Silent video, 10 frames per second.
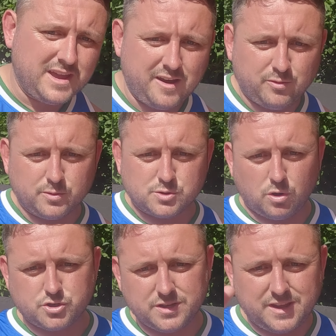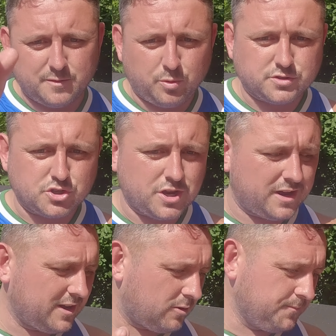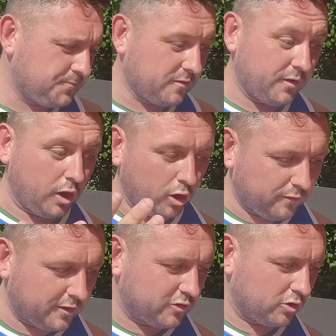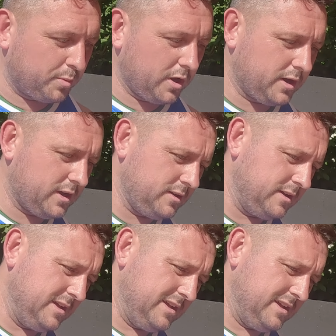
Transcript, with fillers: Everyone who's watching, give the post a share now. For the love of a good burger,